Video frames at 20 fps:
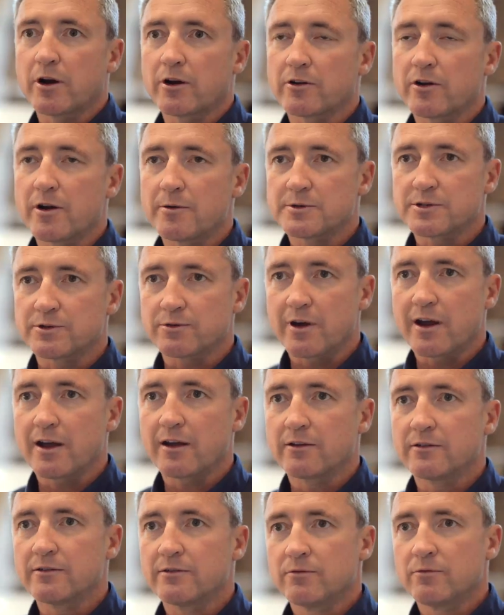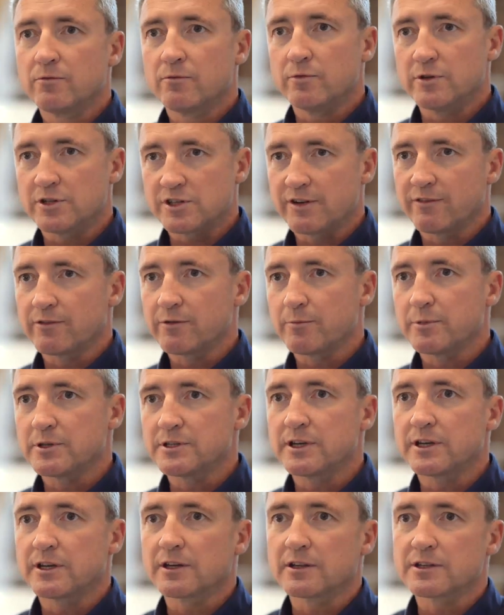programs around whichever
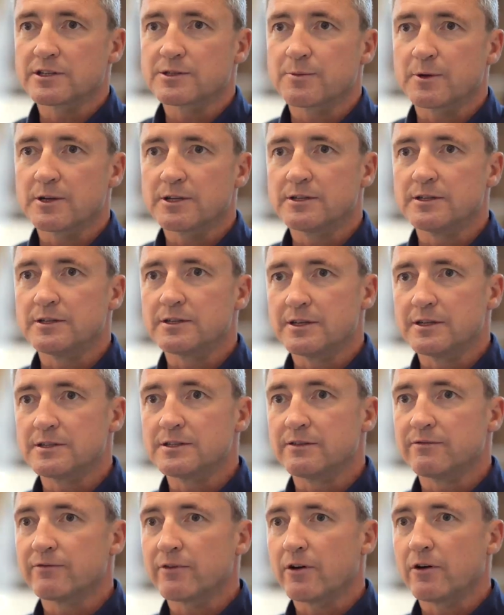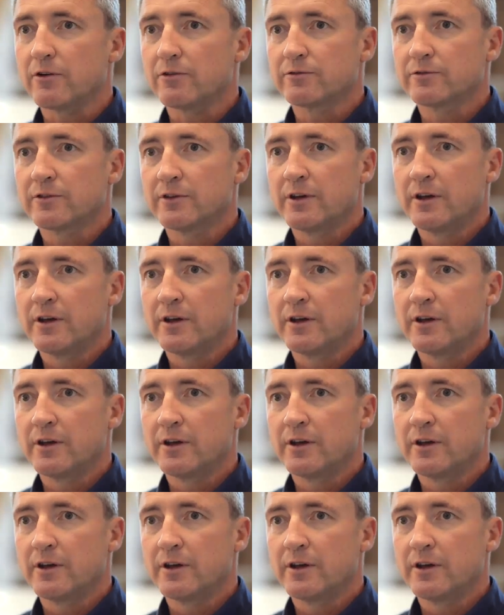particular species is involved.